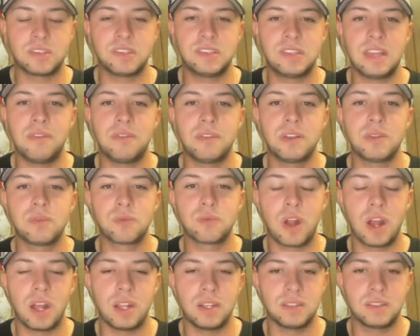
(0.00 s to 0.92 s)
seven
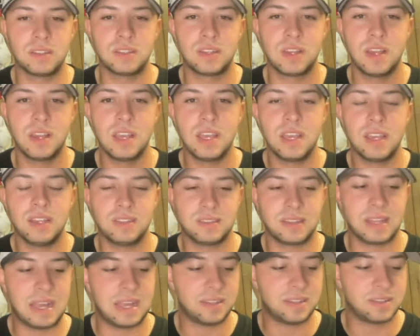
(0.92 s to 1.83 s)
runs
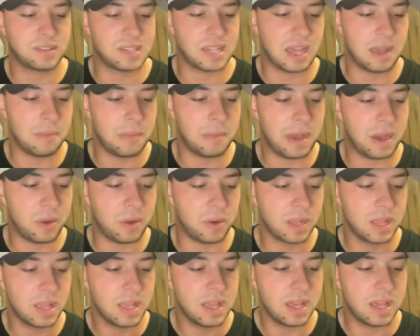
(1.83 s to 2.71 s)
his last time out